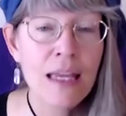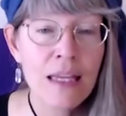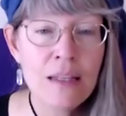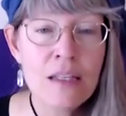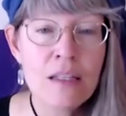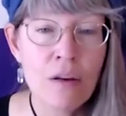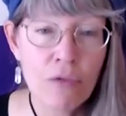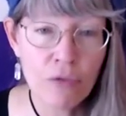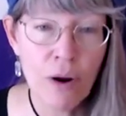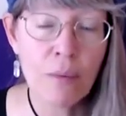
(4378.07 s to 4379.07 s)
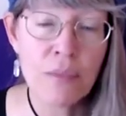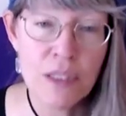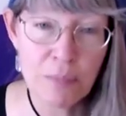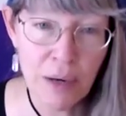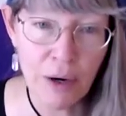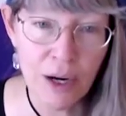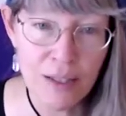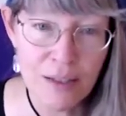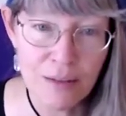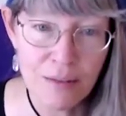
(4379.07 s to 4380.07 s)
is from
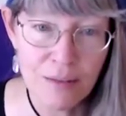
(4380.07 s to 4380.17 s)
spirit,